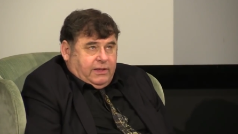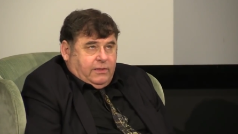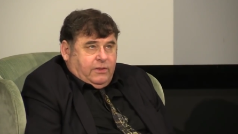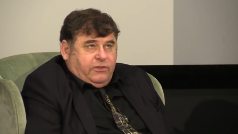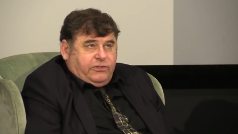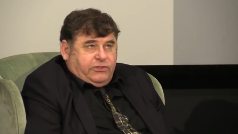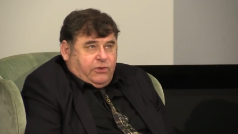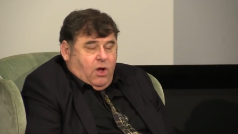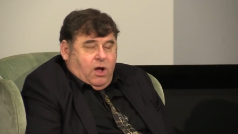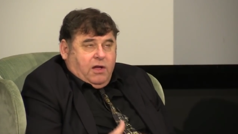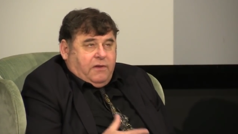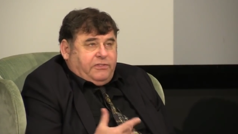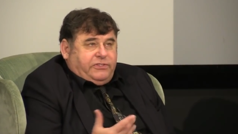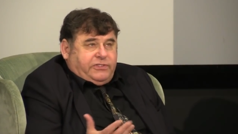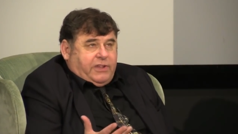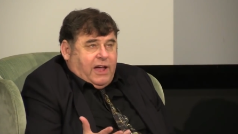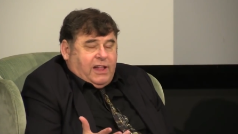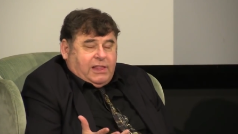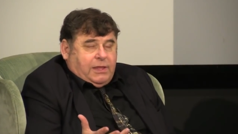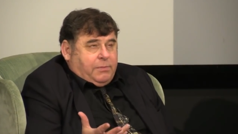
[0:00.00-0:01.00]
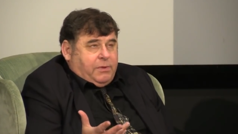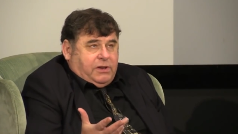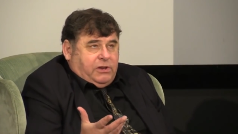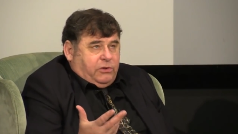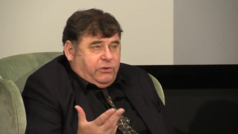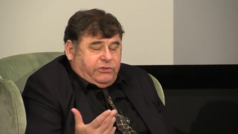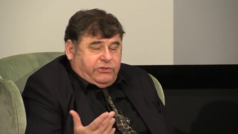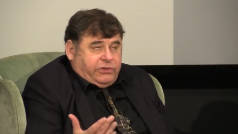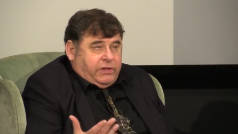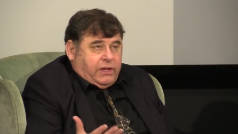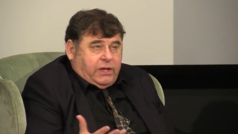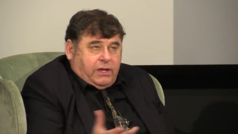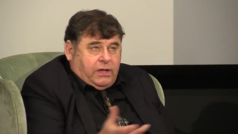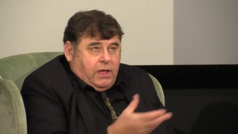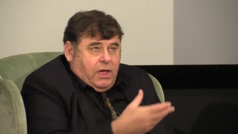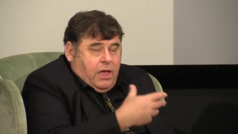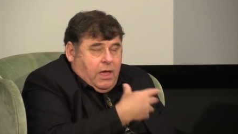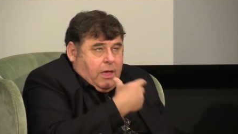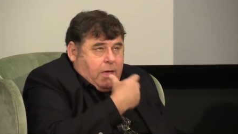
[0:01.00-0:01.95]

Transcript: In the Song of Solomon, you see